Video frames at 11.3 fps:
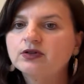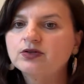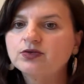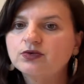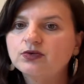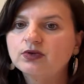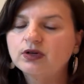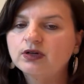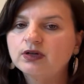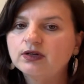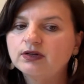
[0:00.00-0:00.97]
to
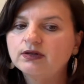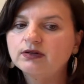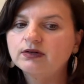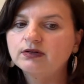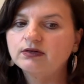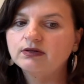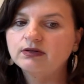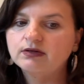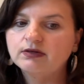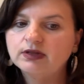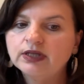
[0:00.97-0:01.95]

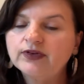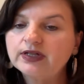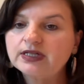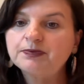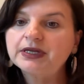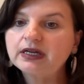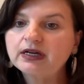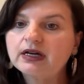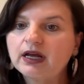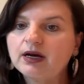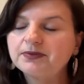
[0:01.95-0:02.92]
even speaking
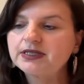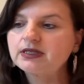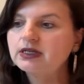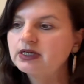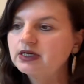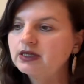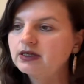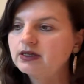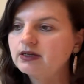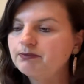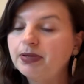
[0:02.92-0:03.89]
clubs,
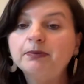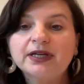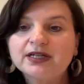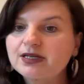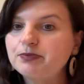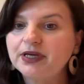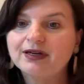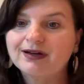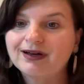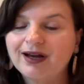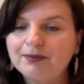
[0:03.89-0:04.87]
public
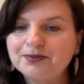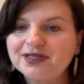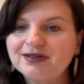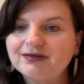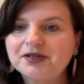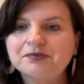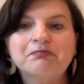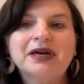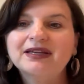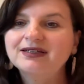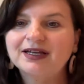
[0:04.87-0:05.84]
speaking clubs. There's
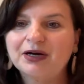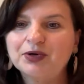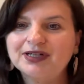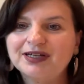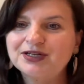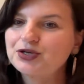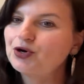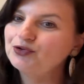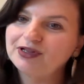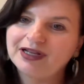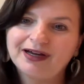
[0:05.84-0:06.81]
many nowadays,
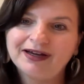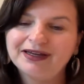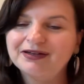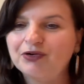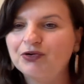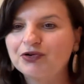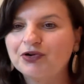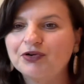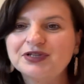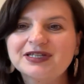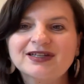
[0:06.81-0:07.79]
online or
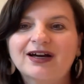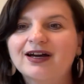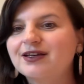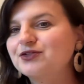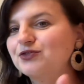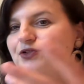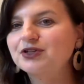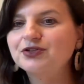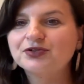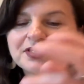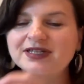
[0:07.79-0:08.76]
on site or
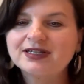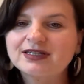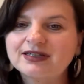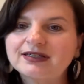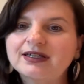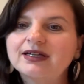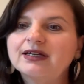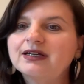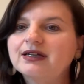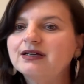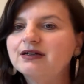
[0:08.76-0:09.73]
in your city,
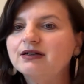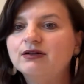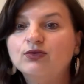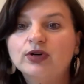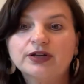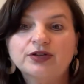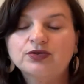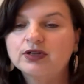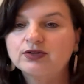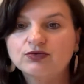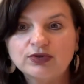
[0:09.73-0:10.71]
where you
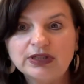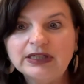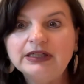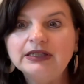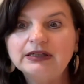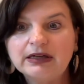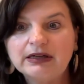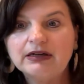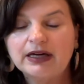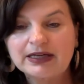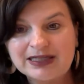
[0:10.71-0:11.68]
can really
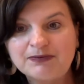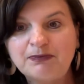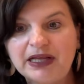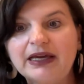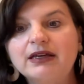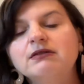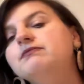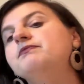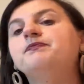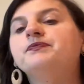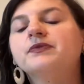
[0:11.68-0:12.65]
explain
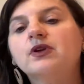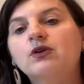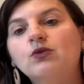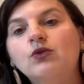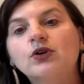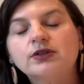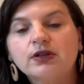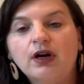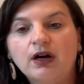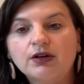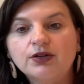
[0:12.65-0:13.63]
what
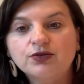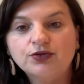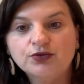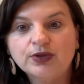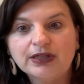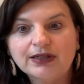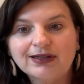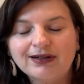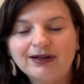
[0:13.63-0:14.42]
are you doing,